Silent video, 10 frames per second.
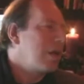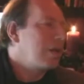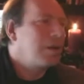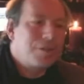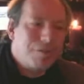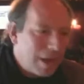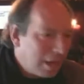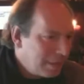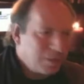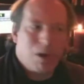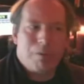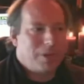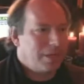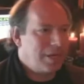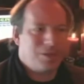Lots of other
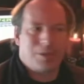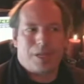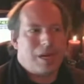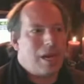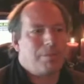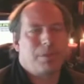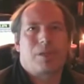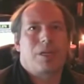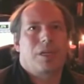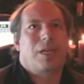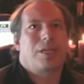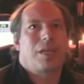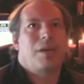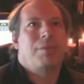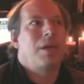complications had happened during that
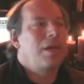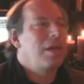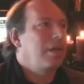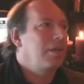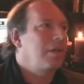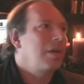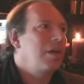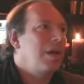time. There